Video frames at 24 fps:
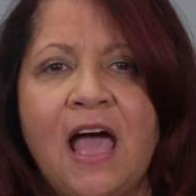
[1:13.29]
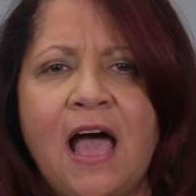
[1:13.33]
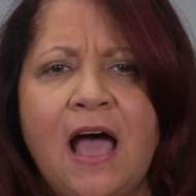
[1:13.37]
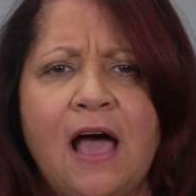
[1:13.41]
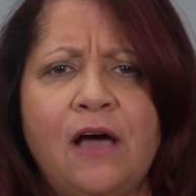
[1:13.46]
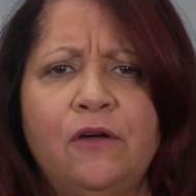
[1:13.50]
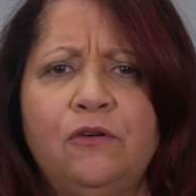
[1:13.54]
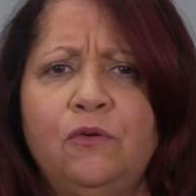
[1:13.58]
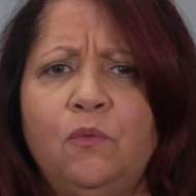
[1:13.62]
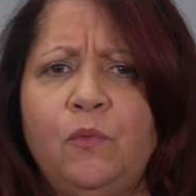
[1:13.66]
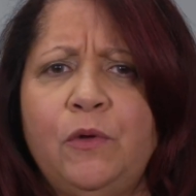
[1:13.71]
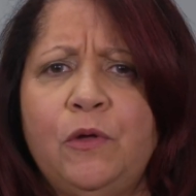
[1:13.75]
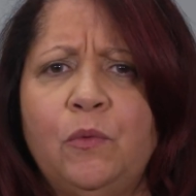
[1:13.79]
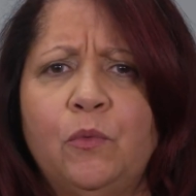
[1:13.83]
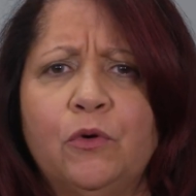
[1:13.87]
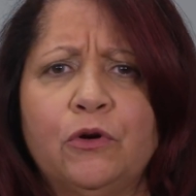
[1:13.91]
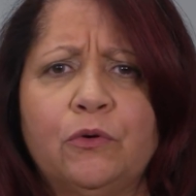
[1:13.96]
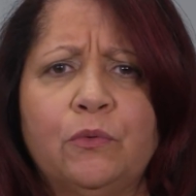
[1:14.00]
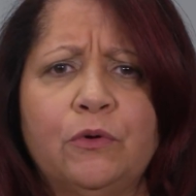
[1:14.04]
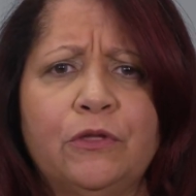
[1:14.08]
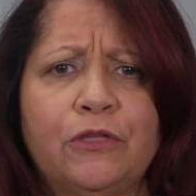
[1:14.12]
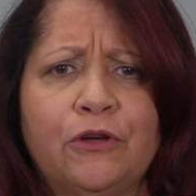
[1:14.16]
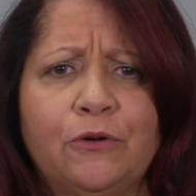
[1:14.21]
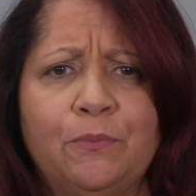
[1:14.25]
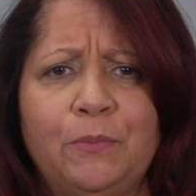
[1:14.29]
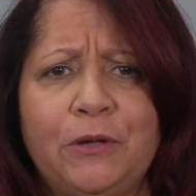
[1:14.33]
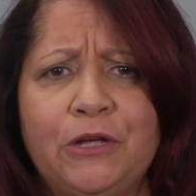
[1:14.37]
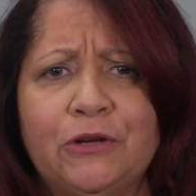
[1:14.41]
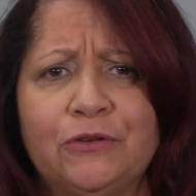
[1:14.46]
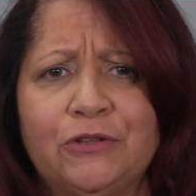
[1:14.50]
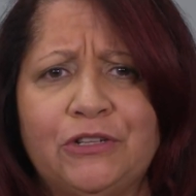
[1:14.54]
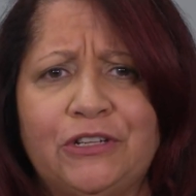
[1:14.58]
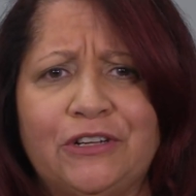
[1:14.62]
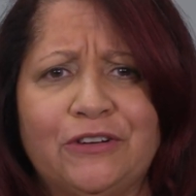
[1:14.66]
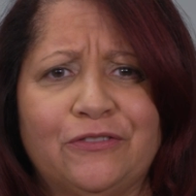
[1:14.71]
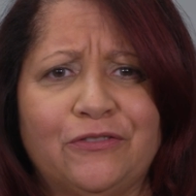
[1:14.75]
How do we work with our
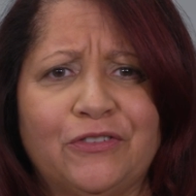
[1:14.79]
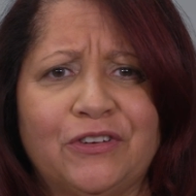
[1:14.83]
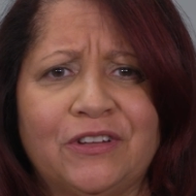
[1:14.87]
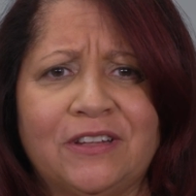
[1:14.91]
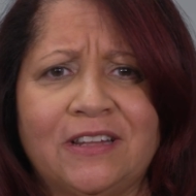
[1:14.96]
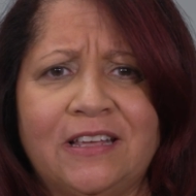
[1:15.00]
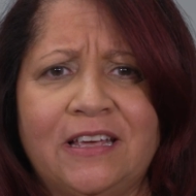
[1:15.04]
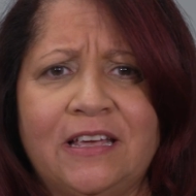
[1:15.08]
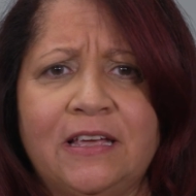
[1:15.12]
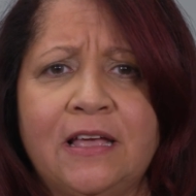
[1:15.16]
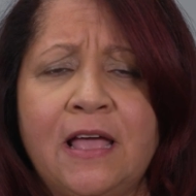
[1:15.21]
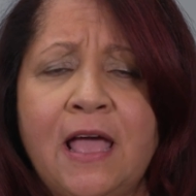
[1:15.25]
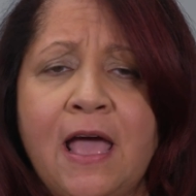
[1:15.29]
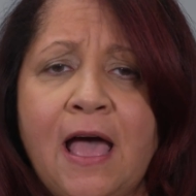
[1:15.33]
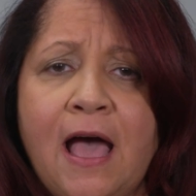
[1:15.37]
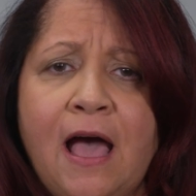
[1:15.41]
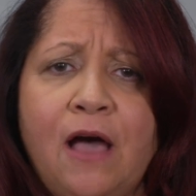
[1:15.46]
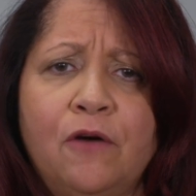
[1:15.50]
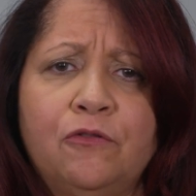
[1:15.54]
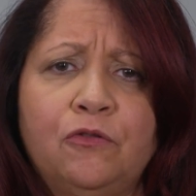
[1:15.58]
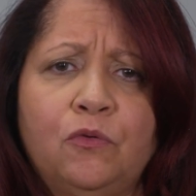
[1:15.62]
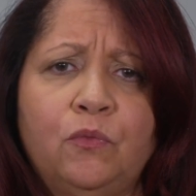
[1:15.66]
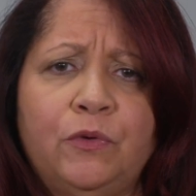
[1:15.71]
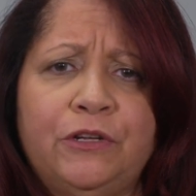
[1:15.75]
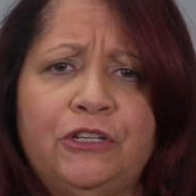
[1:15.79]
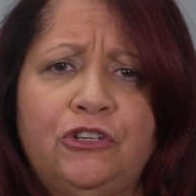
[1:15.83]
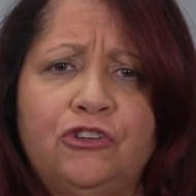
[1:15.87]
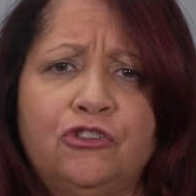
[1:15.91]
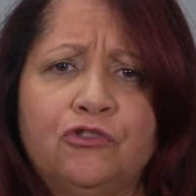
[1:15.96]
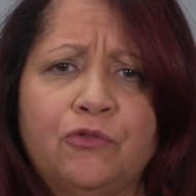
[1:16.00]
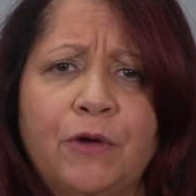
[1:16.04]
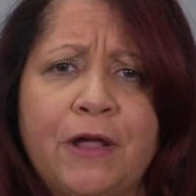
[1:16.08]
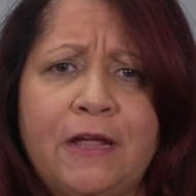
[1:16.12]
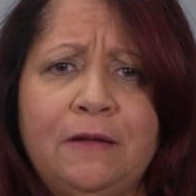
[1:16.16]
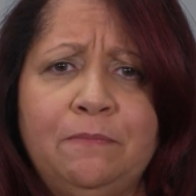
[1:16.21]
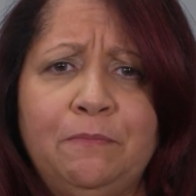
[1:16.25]
peers differently? How do we
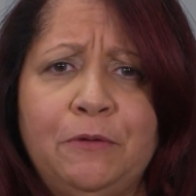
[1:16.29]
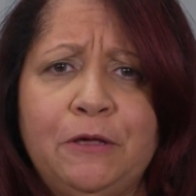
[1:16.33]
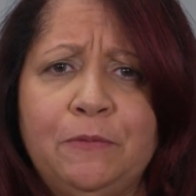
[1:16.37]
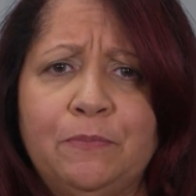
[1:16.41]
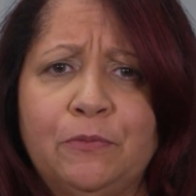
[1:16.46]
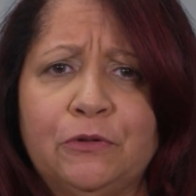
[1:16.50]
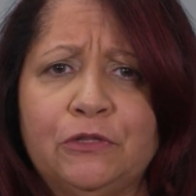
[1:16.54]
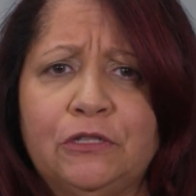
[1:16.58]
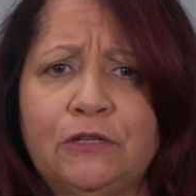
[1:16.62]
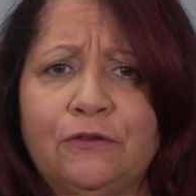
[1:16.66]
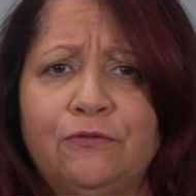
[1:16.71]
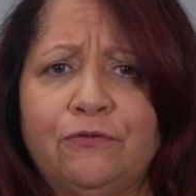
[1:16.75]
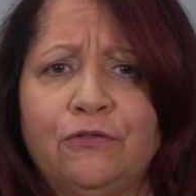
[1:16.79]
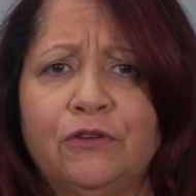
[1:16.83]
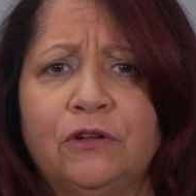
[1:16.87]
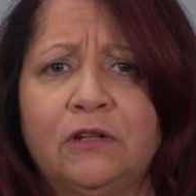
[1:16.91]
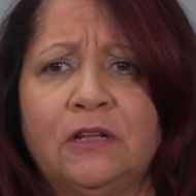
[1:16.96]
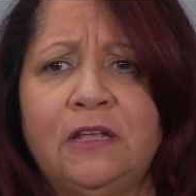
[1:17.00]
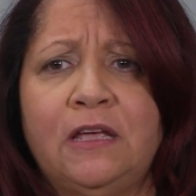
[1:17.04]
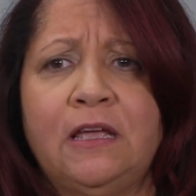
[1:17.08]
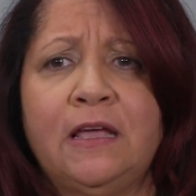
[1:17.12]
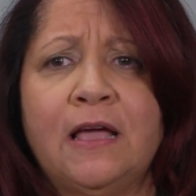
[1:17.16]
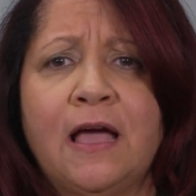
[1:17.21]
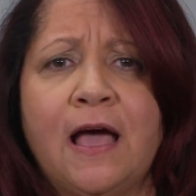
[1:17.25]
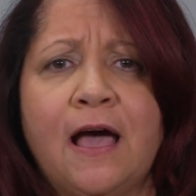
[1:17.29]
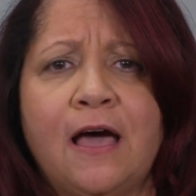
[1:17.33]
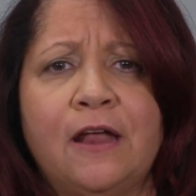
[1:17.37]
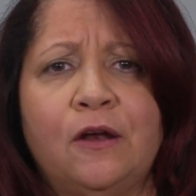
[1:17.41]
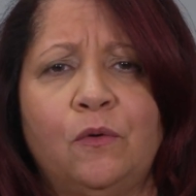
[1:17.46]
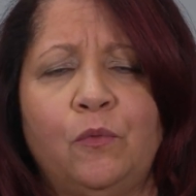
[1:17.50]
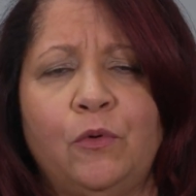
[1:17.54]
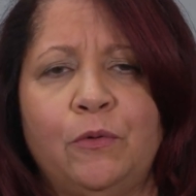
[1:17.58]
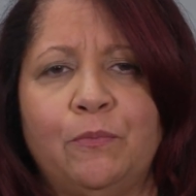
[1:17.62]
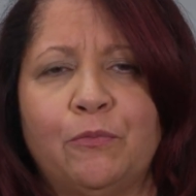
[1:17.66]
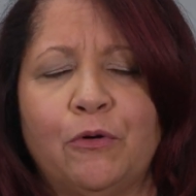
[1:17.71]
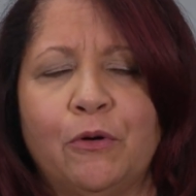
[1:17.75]
train people differently? How
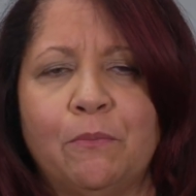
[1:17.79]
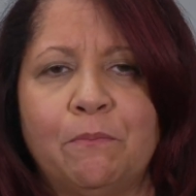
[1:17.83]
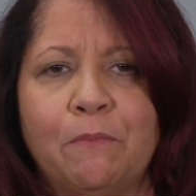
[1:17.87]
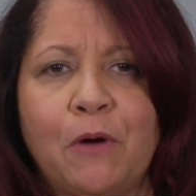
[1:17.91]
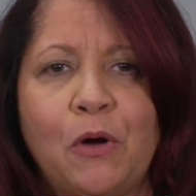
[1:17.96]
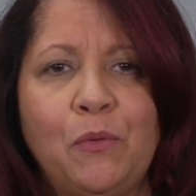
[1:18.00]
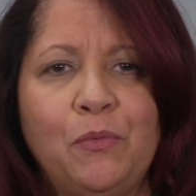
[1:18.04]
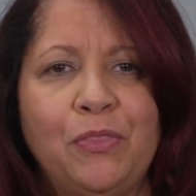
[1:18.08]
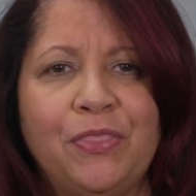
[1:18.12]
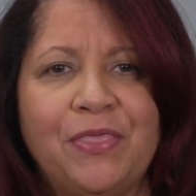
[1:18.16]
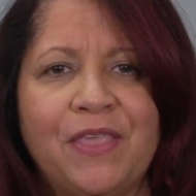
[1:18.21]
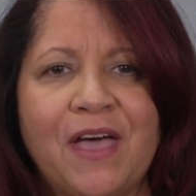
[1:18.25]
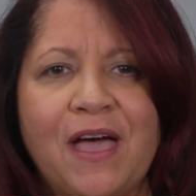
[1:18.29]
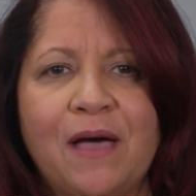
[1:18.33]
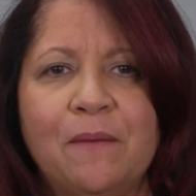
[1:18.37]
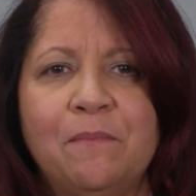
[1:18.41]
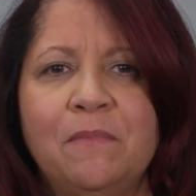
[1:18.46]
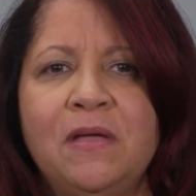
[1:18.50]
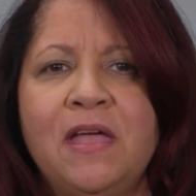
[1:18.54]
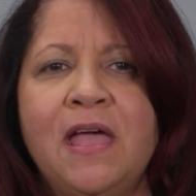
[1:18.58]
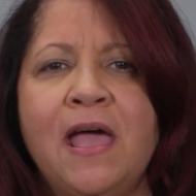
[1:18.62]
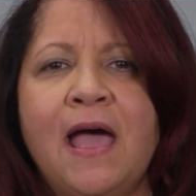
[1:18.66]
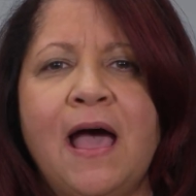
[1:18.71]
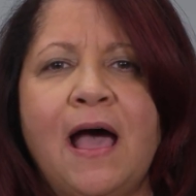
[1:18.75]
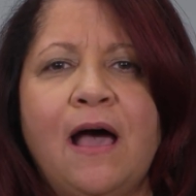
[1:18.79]
do we promote them?